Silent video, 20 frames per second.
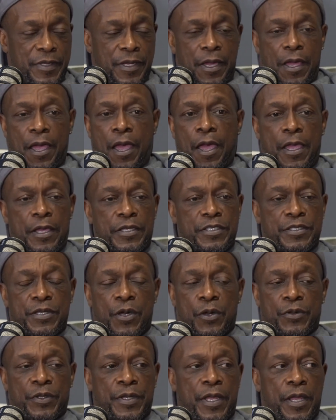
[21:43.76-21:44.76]
Yeah, I
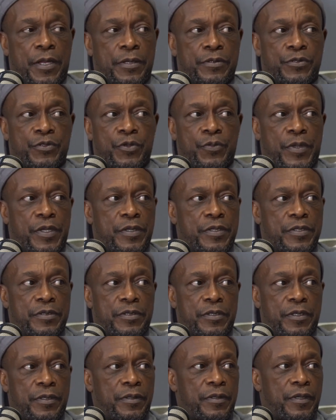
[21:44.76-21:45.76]
excelled in that
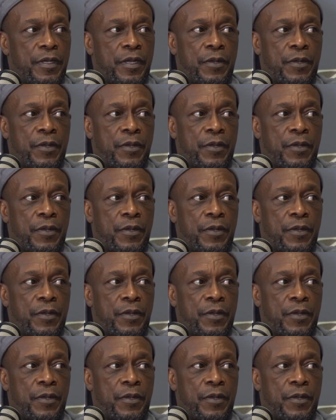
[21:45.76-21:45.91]
tremendously.